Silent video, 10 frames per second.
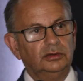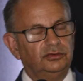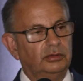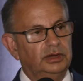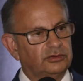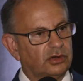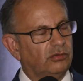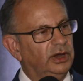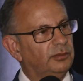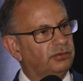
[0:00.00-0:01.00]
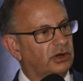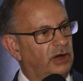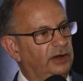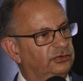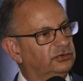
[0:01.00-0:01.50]
So his career
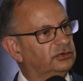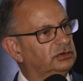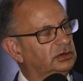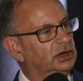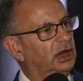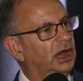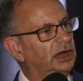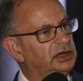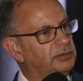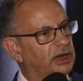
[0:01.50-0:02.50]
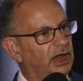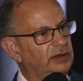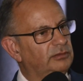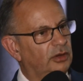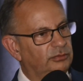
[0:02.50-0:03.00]
progressed, and he
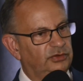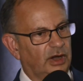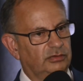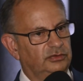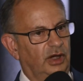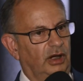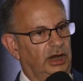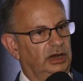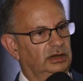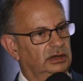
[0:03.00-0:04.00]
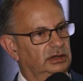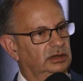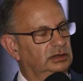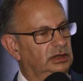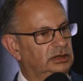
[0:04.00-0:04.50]
became Home Secretary
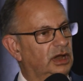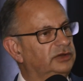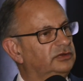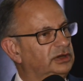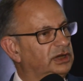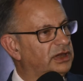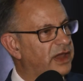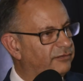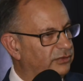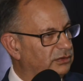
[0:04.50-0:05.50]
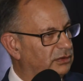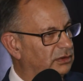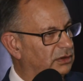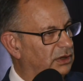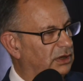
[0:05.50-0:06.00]
in
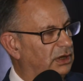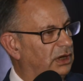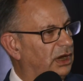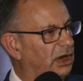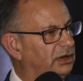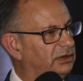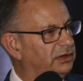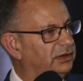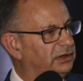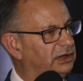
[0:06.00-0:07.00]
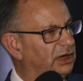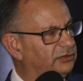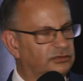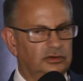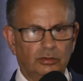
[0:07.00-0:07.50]
1911. And he had
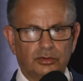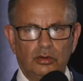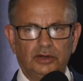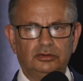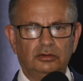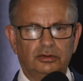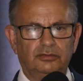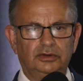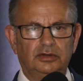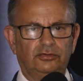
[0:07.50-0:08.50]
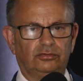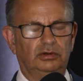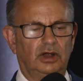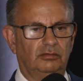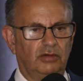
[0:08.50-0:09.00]
to deal with quite a lot of
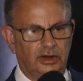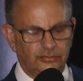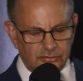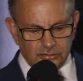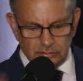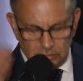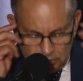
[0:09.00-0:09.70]
industrial unrest.